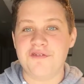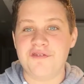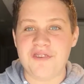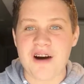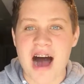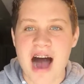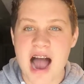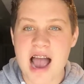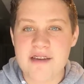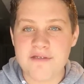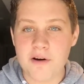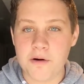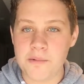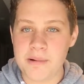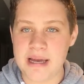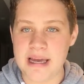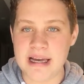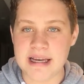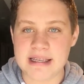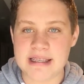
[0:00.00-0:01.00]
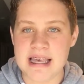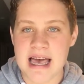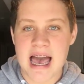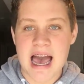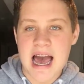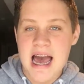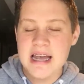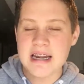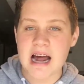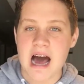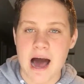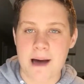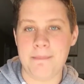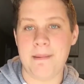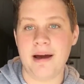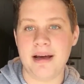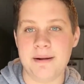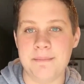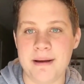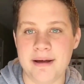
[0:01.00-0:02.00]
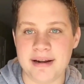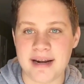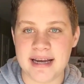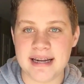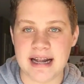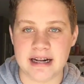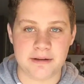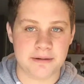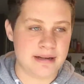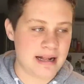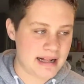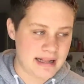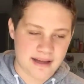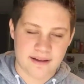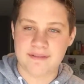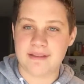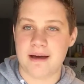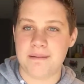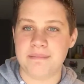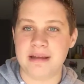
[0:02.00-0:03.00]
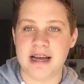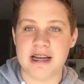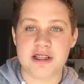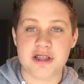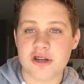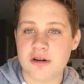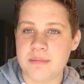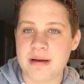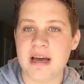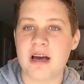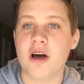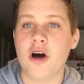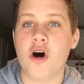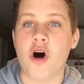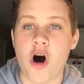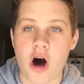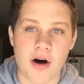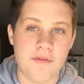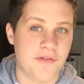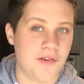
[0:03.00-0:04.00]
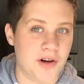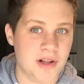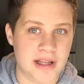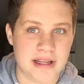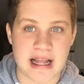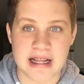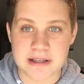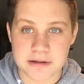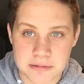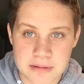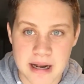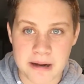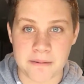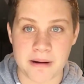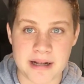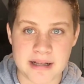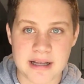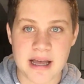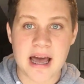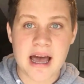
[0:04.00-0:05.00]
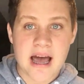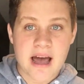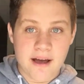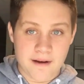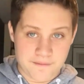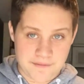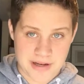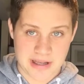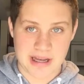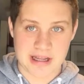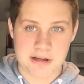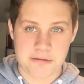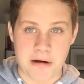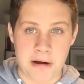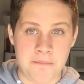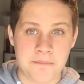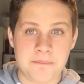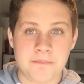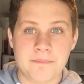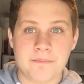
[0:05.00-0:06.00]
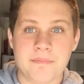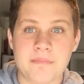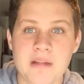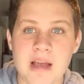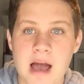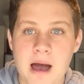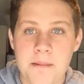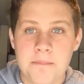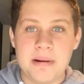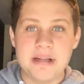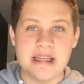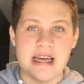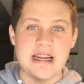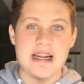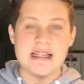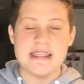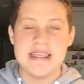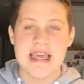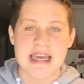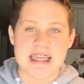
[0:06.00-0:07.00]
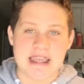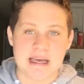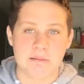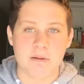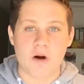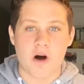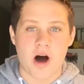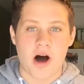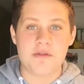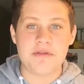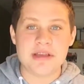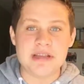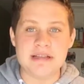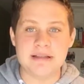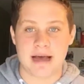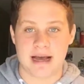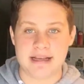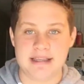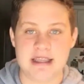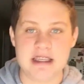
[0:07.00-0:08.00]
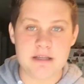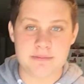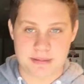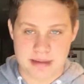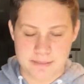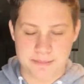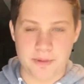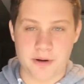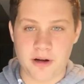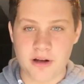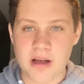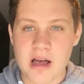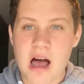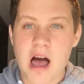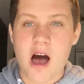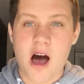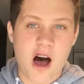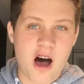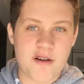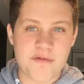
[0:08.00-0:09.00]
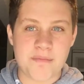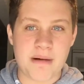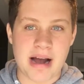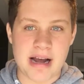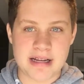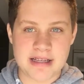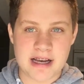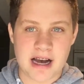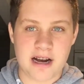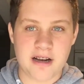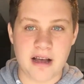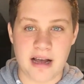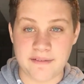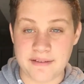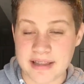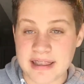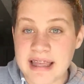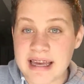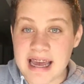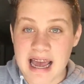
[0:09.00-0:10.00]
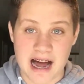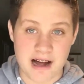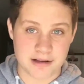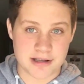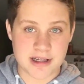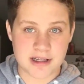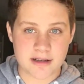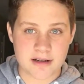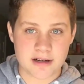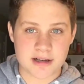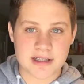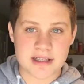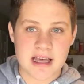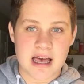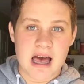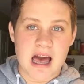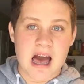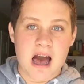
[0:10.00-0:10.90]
5 weeks, and I'm not gonna be able to connect with any of them. Like, it's gonna be awful. Like, that's what I went feeling into it. But then it's like they were all the nicest people of my entire life, and the counselors.